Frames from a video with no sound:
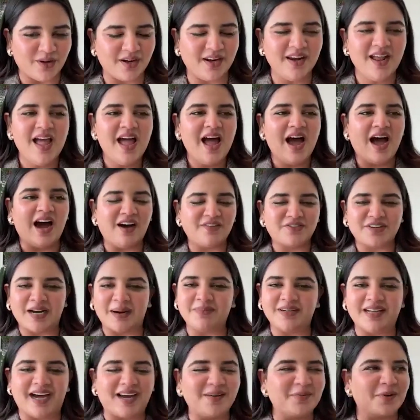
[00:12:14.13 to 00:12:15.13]
After I'm
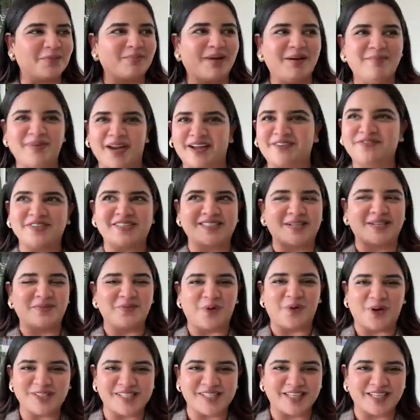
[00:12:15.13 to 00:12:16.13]
done with my breakfast and
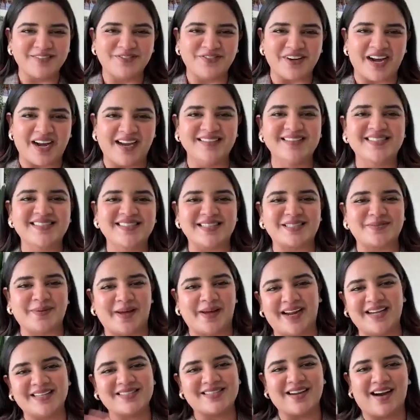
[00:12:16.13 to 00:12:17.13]
watching Friends is when
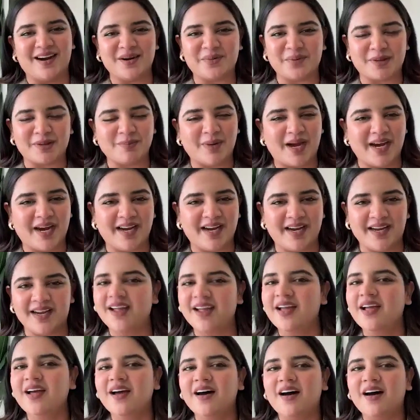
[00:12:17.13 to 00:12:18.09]
I start with my